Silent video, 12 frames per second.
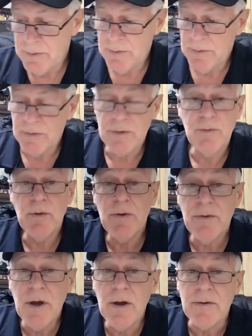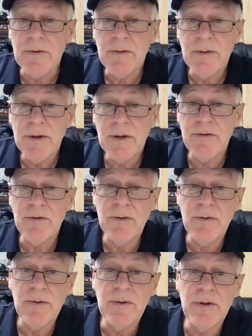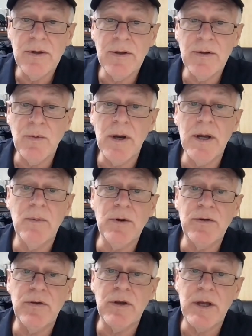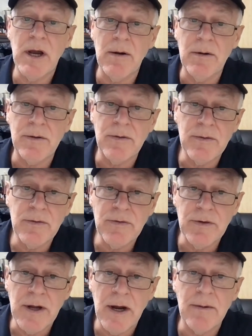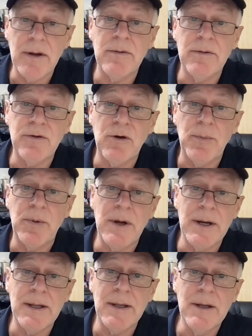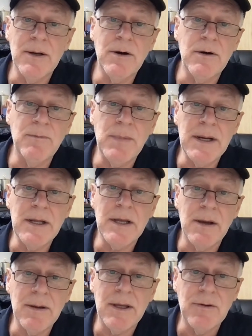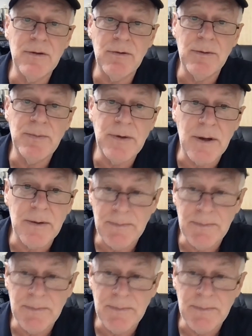So it's worth note as to the way in which the current scenario is operating of money going into crypto.